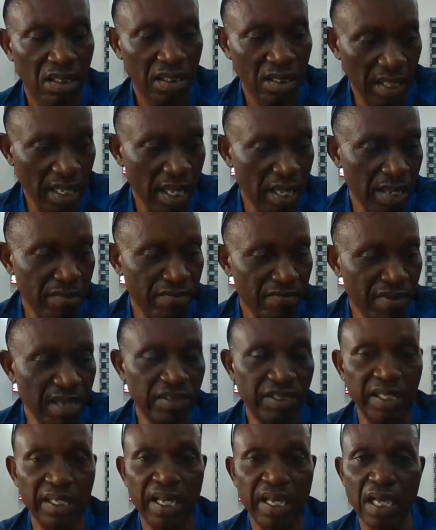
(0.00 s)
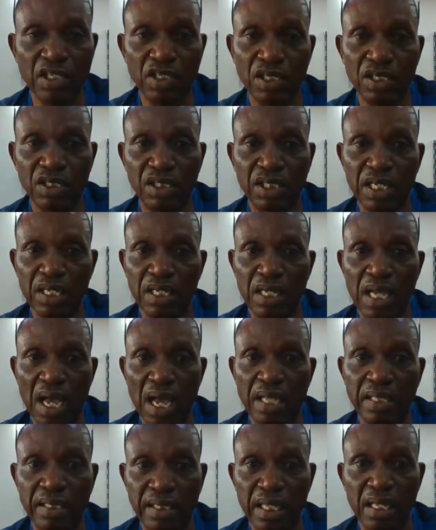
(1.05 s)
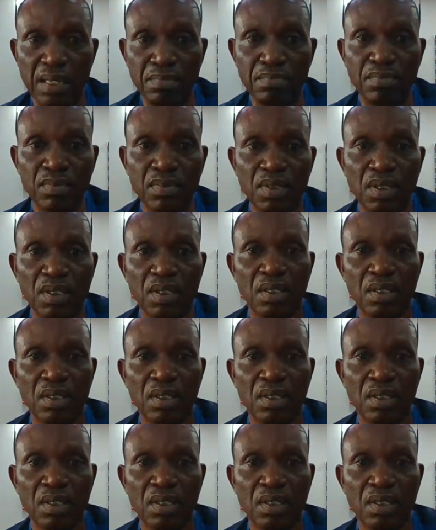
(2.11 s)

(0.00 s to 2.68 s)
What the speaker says: The investigating team